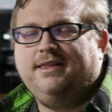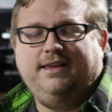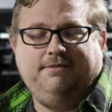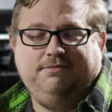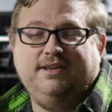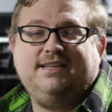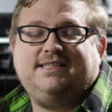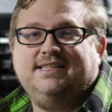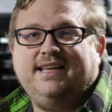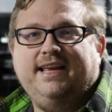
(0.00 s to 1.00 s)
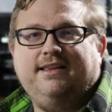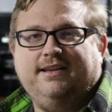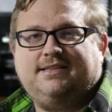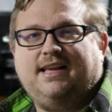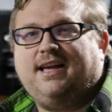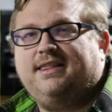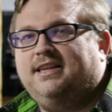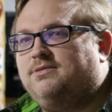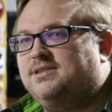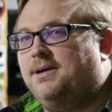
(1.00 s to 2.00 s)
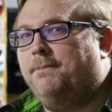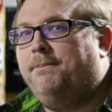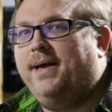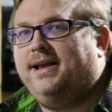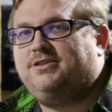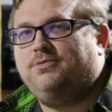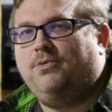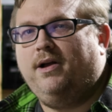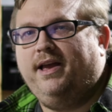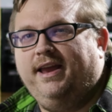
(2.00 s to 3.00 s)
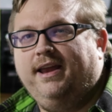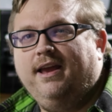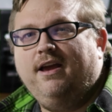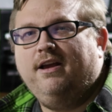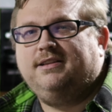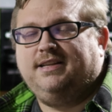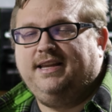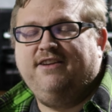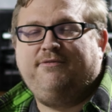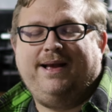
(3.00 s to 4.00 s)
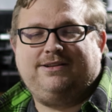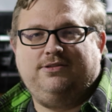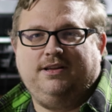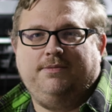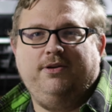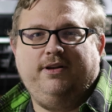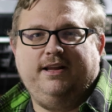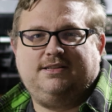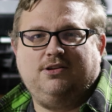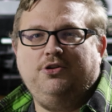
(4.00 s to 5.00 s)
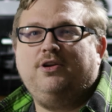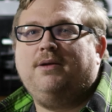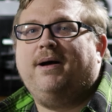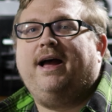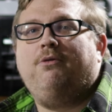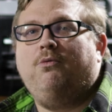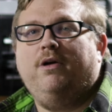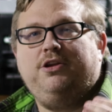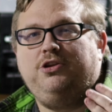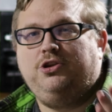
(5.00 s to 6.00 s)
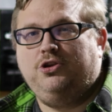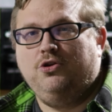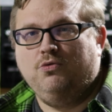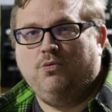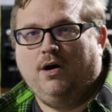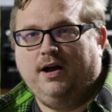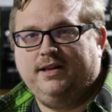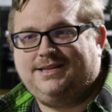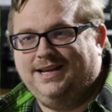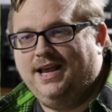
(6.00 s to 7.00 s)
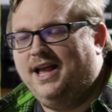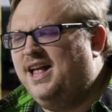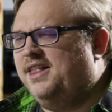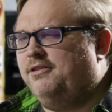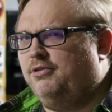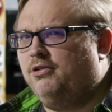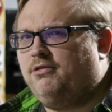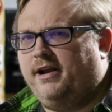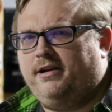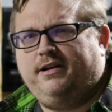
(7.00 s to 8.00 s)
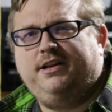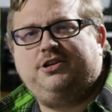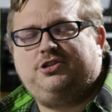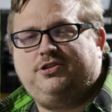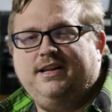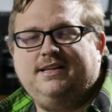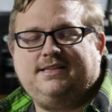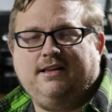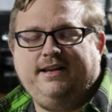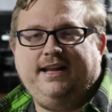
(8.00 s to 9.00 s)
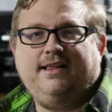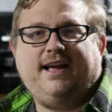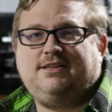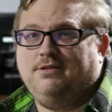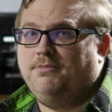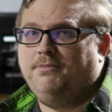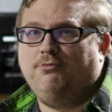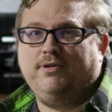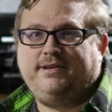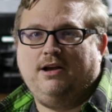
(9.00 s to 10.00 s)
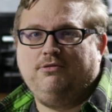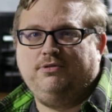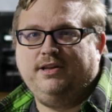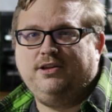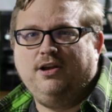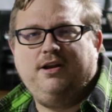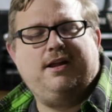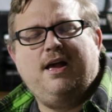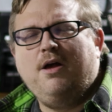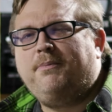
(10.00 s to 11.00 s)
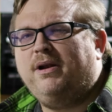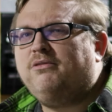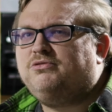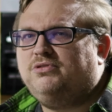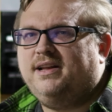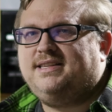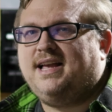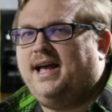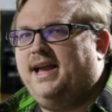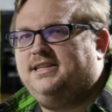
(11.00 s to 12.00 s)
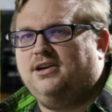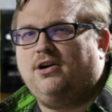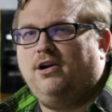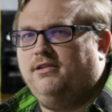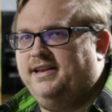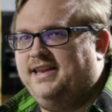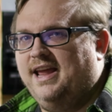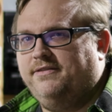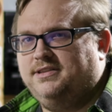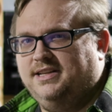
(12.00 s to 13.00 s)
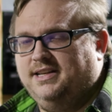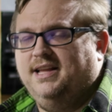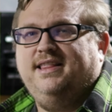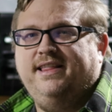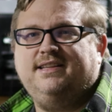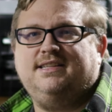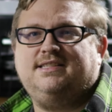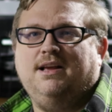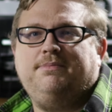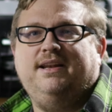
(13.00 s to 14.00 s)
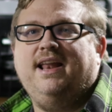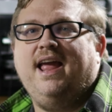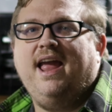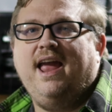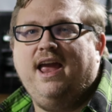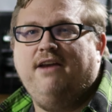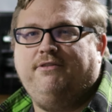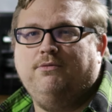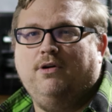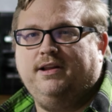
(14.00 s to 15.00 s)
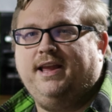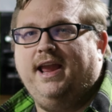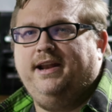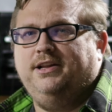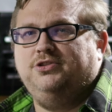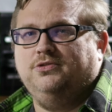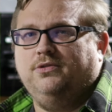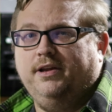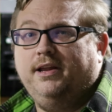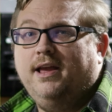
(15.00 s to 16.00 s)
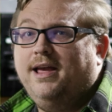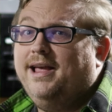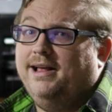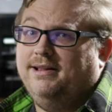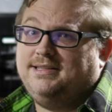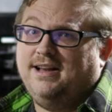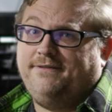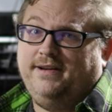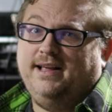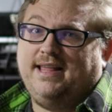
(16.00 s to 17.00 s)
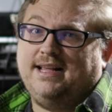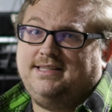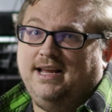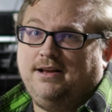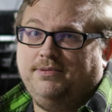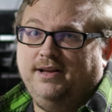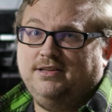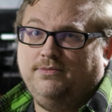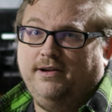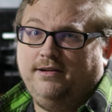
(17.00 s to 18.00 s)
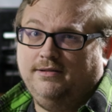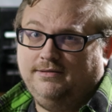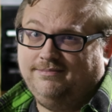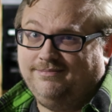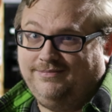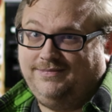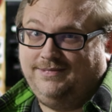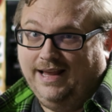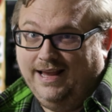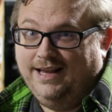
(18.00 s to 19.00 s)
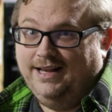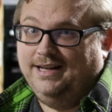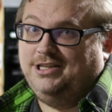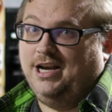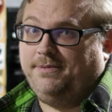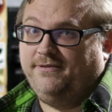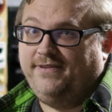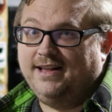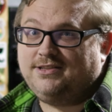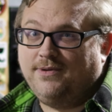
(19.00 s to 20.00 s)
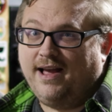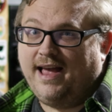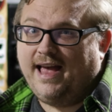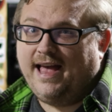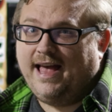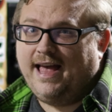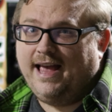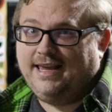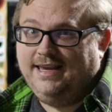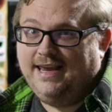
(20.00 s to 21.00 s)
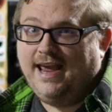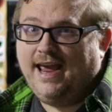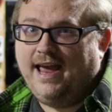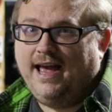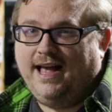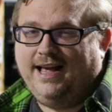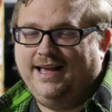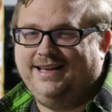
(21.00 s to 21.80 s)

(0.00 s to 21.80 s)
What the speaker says: The list is endless. I thought this was the best way to give back to the community, so you can buy what you want. The Lowrider Industries LED lights worked out really good, but it was really tied to Harley Davidson. This is something everyone can enjoy. And let's not forget that second place winner, Chopper Fit swag, yeah.